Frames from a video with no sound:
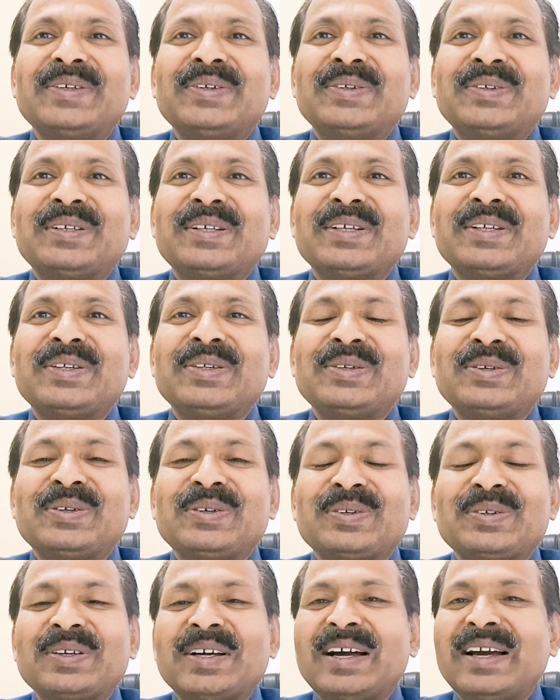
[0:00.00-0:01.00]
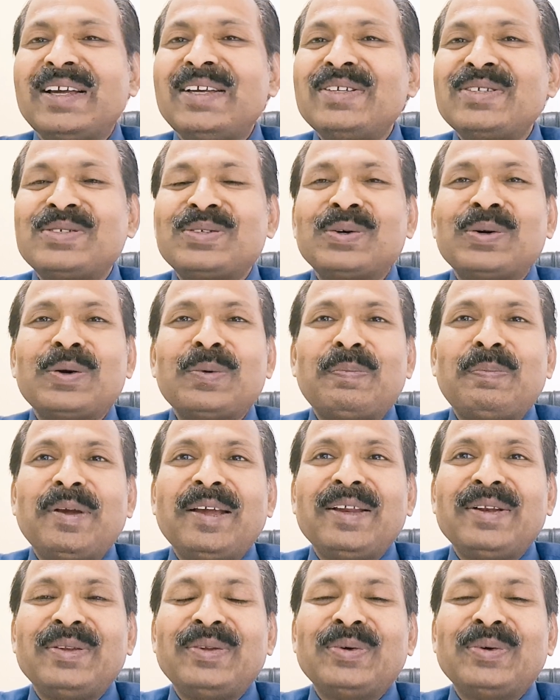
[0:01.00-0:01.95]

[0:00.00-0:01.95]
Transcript: Okay, your eyes don't pain,